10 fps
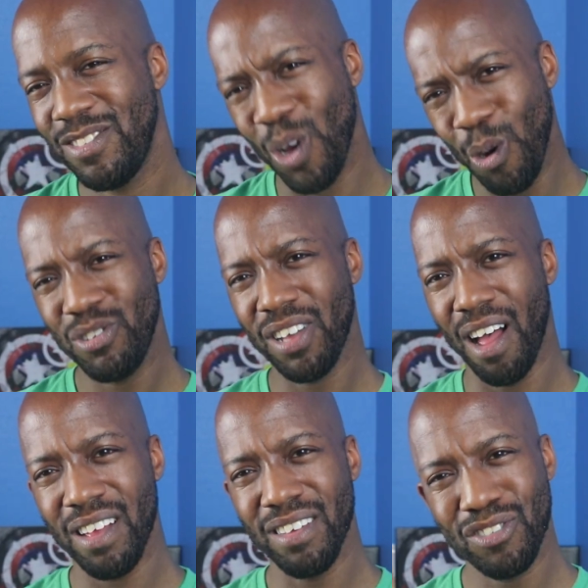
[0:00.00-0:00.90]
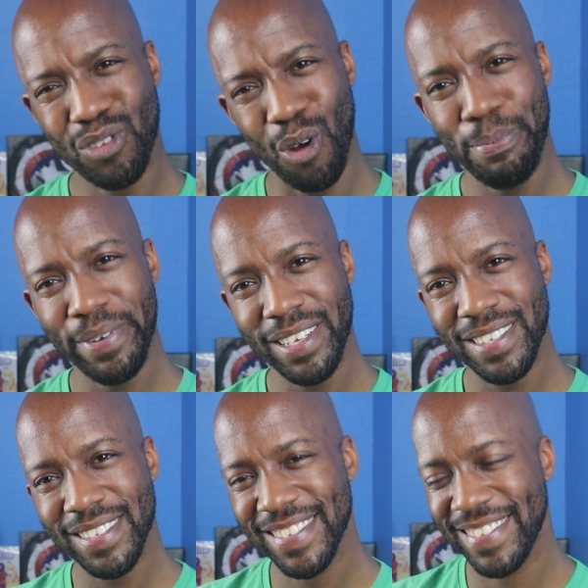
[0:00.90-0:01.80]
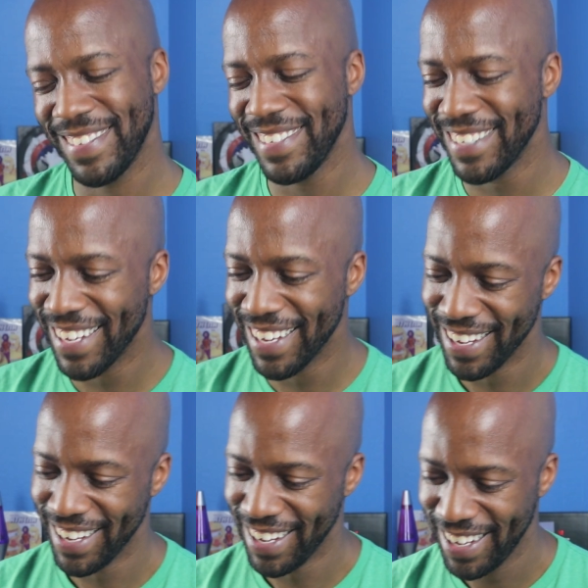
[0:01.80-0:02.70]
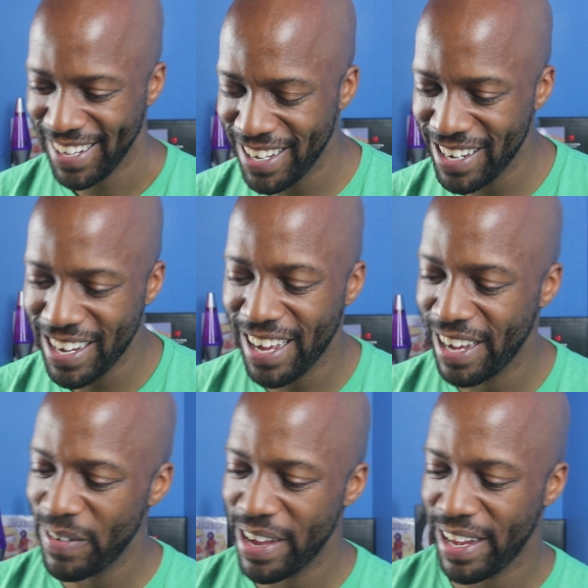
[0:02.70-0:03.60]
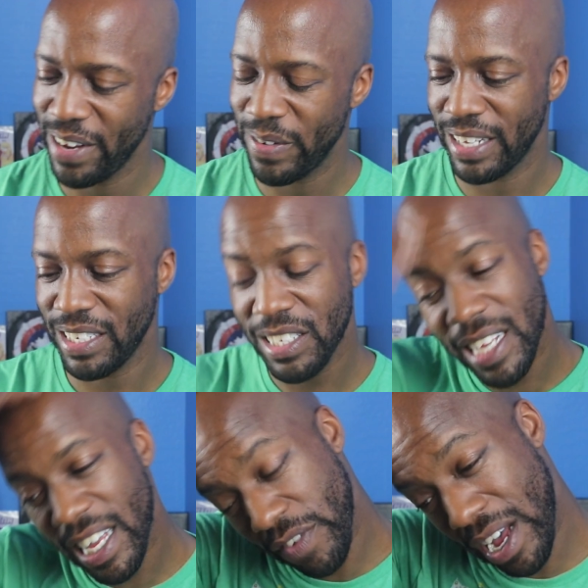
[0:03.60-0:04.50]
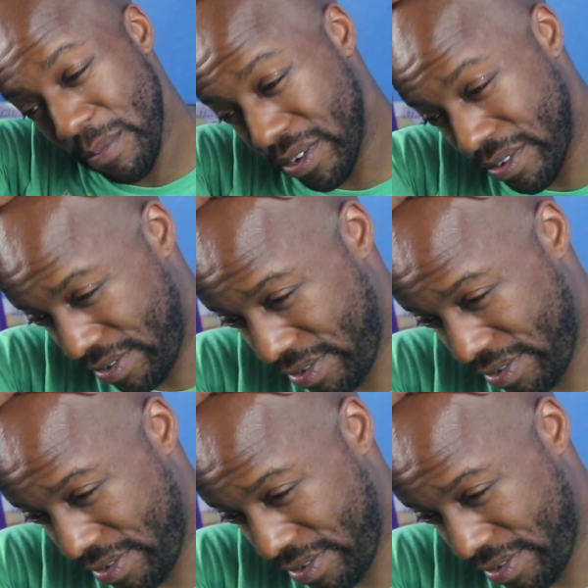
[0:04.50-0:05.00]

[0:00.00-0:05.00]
Do something stupid. Yeah, alright, man. Anyway, this is a nice vibe, though.